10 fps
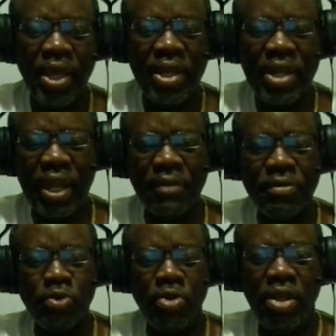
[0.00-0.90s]
knight
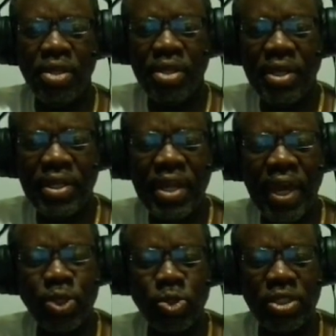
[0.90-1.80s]
f3,
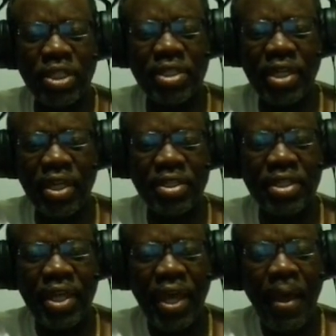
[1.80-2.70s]
knight to c6,
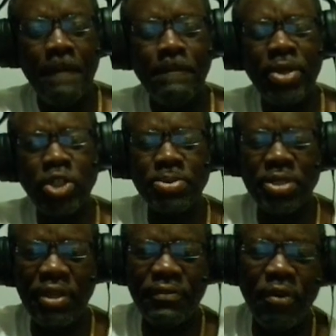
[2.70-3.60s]
bishop
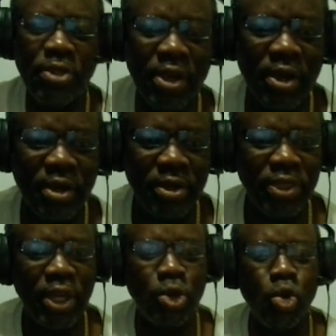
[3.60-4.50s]
c4,
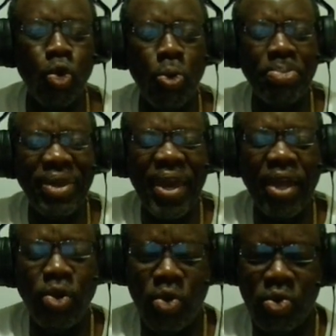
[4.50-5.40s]
the Goko
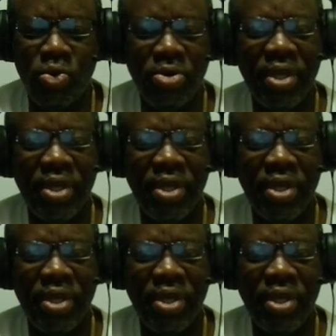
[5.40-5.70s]
piano,